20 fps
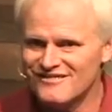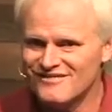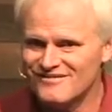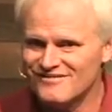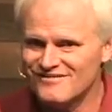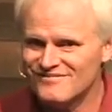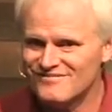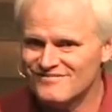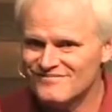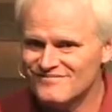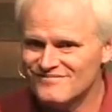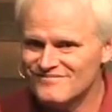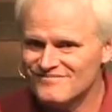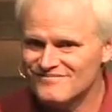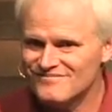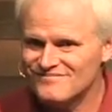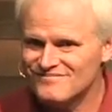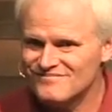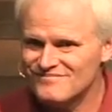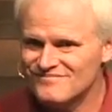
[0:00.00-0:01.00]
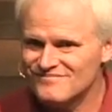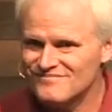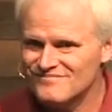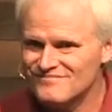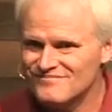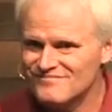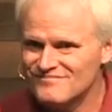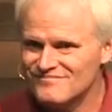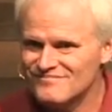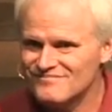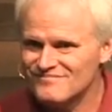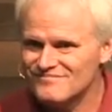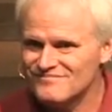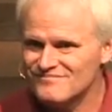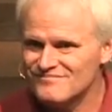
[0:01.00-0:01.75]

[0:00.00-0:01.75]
Nothing is said.